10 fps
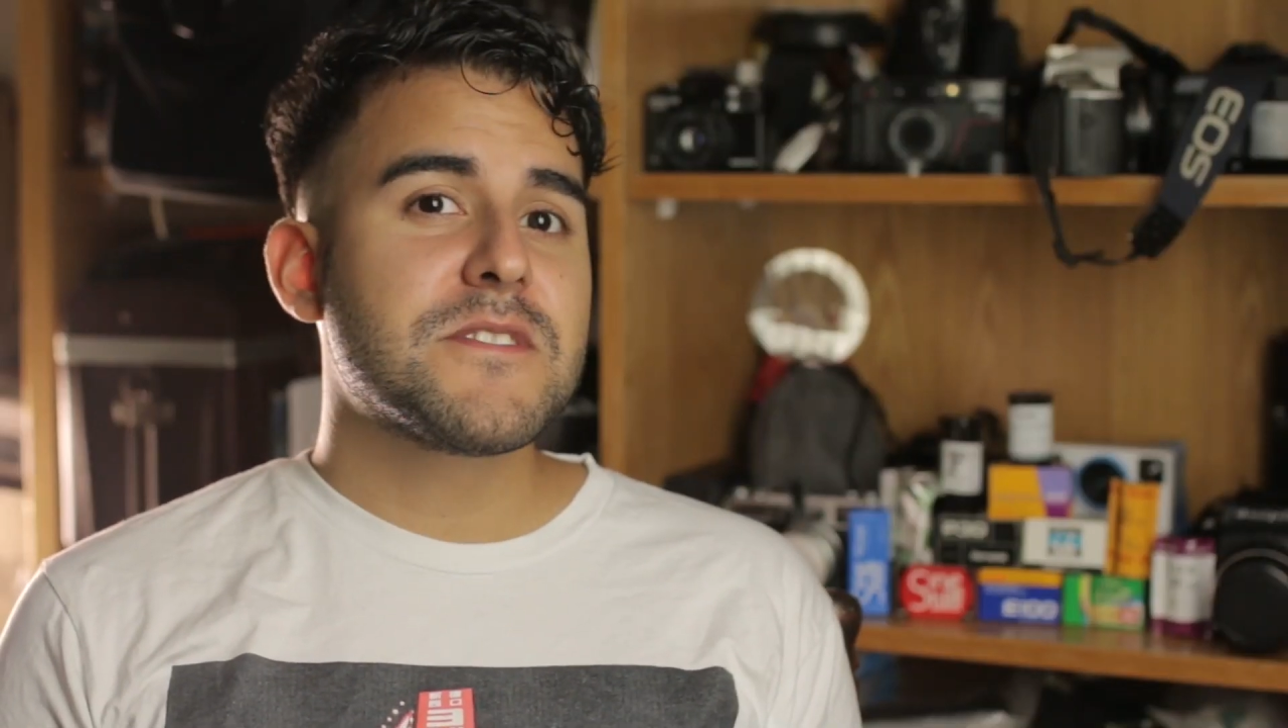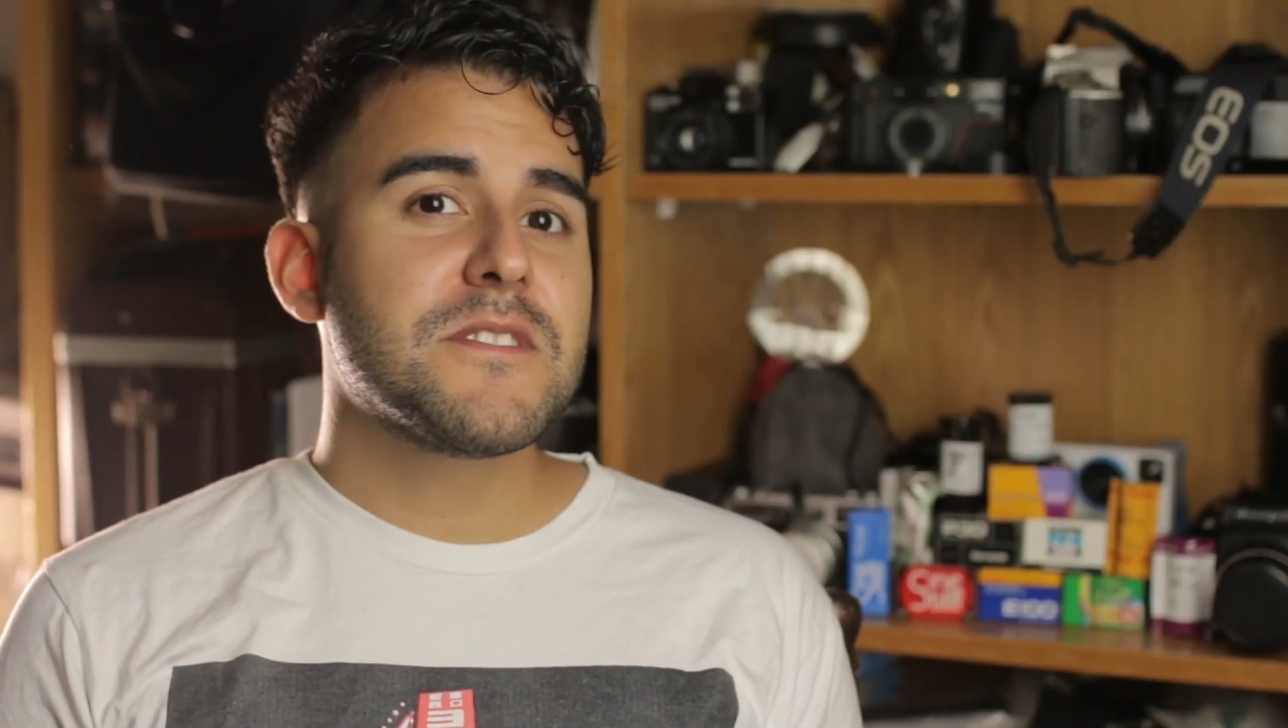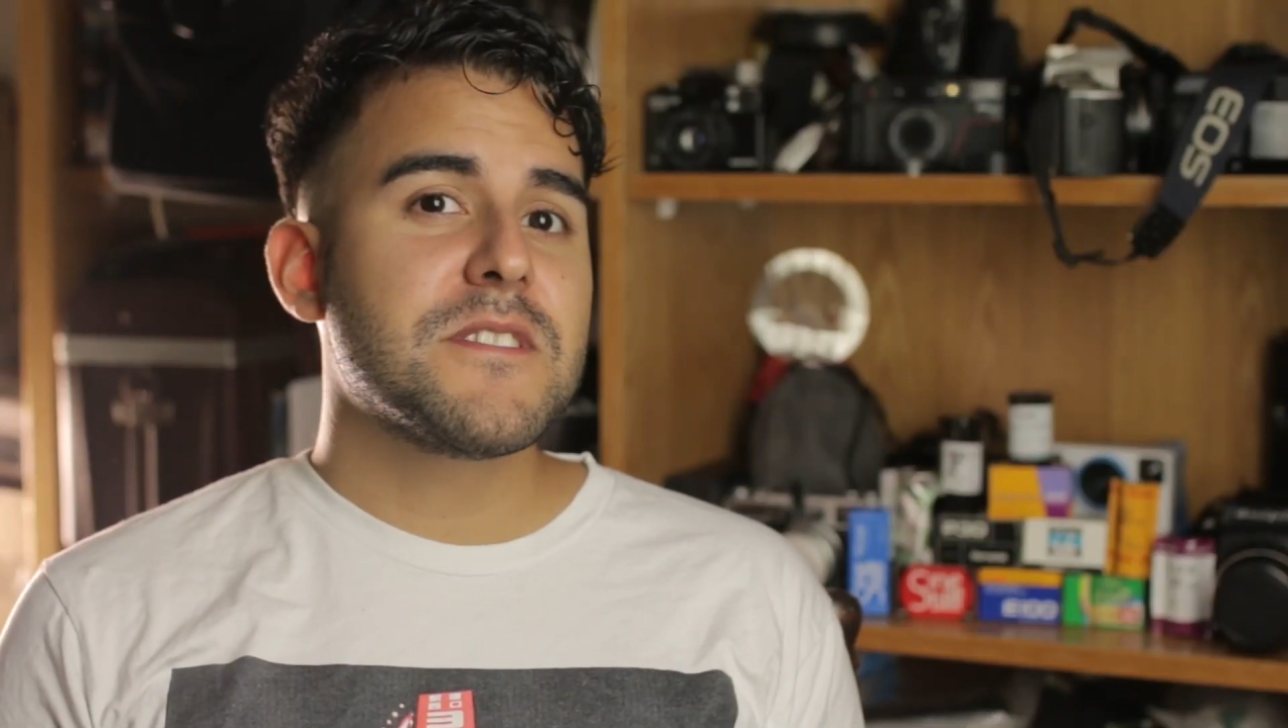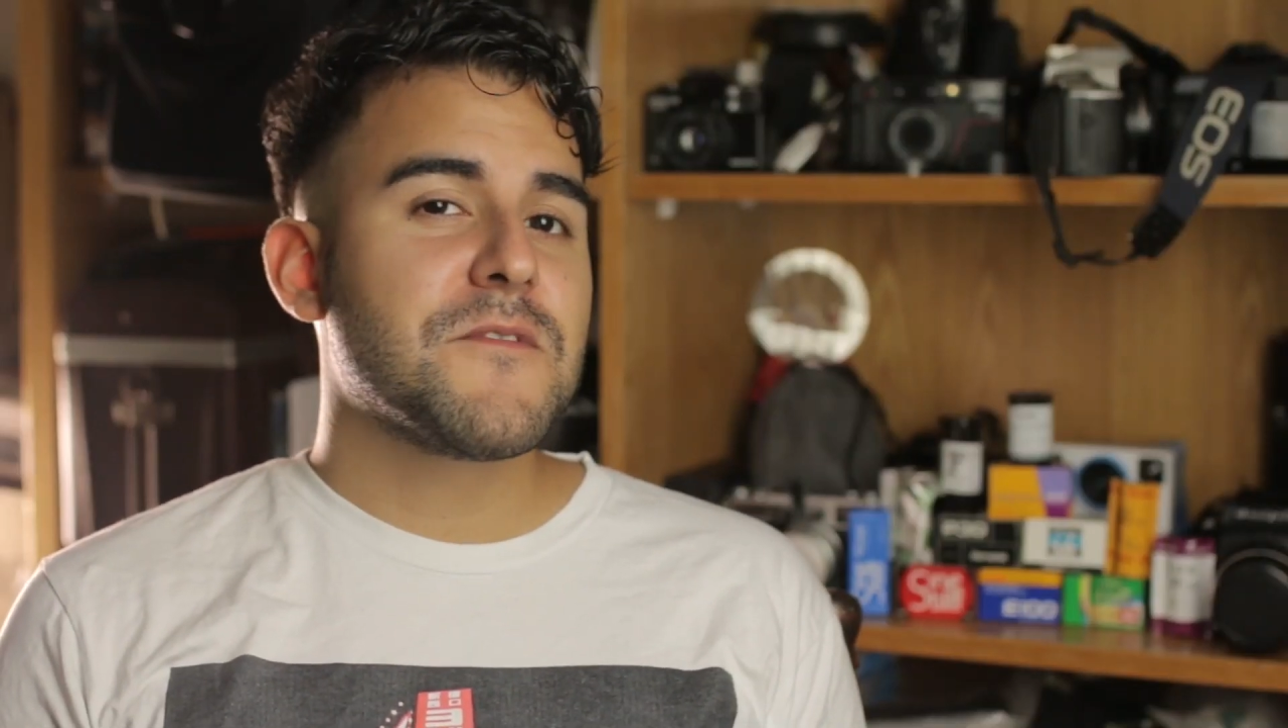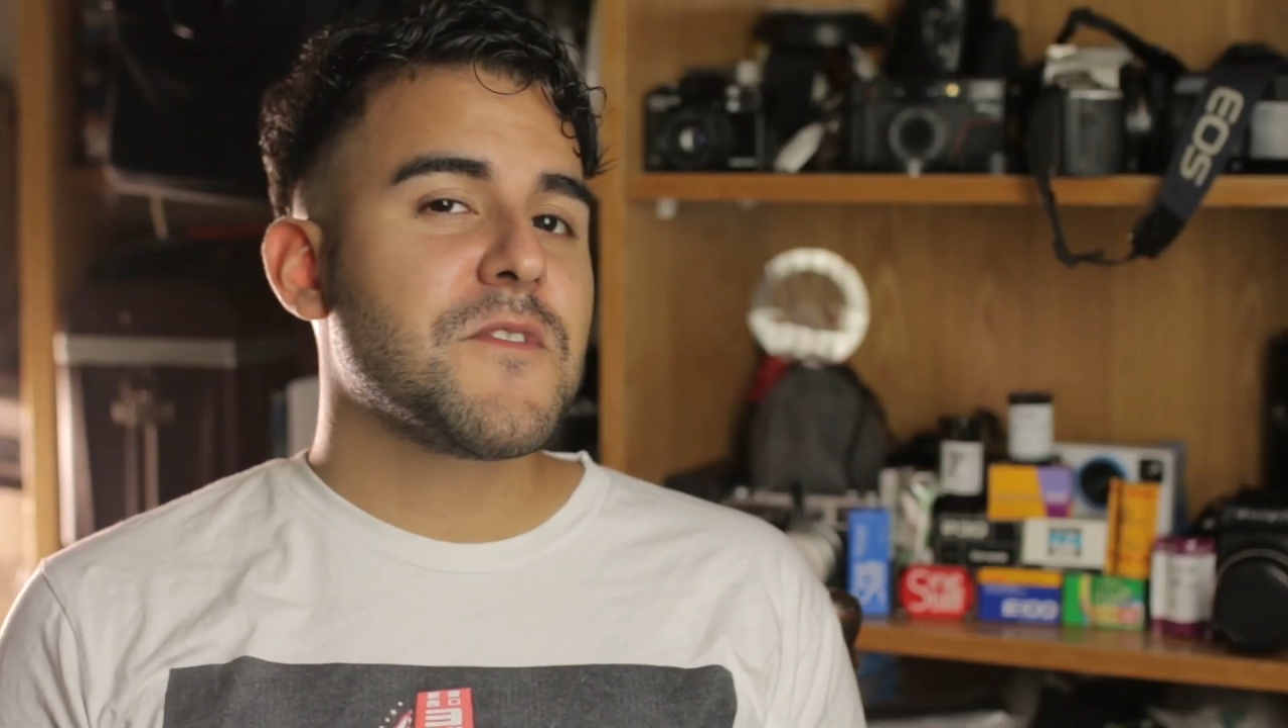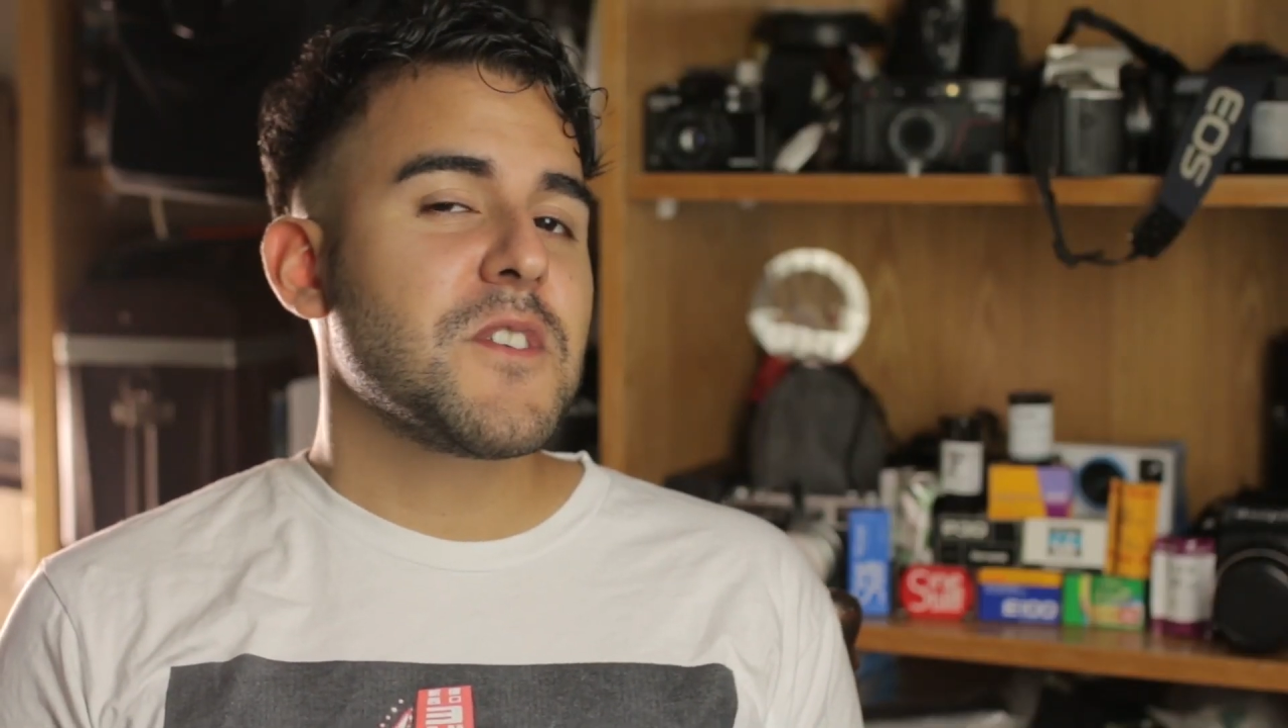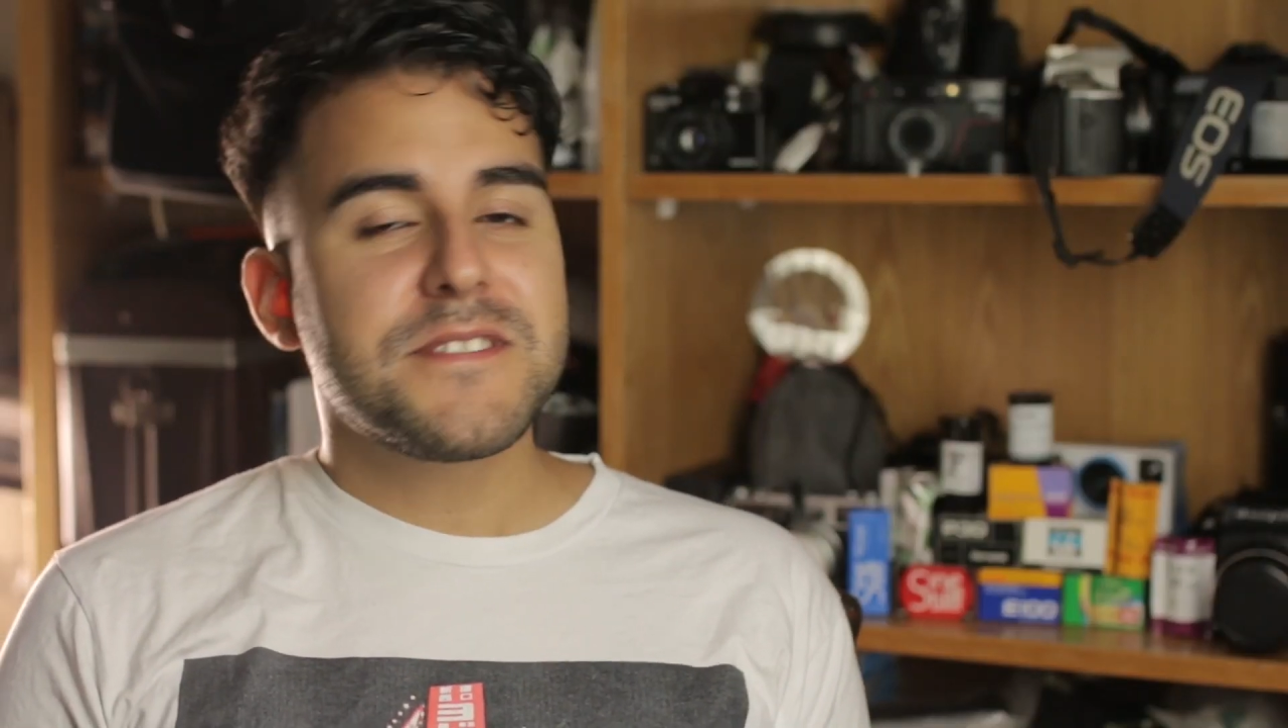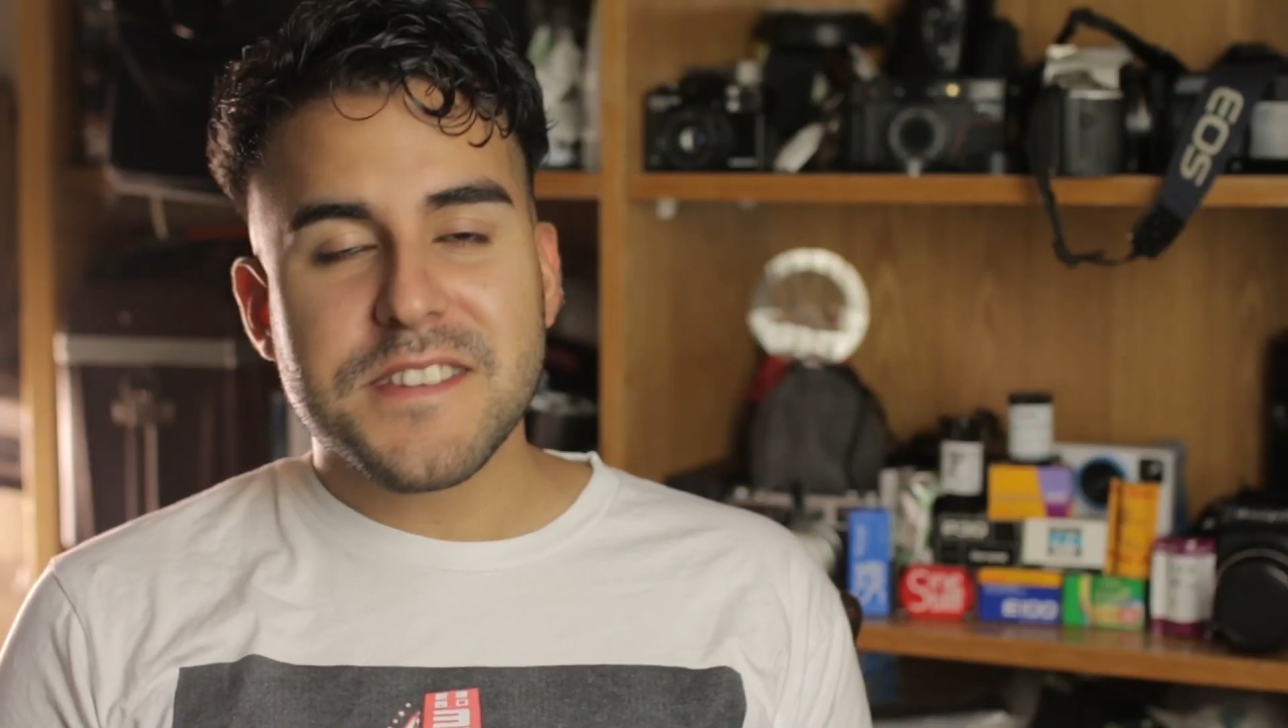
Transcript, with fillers: to the first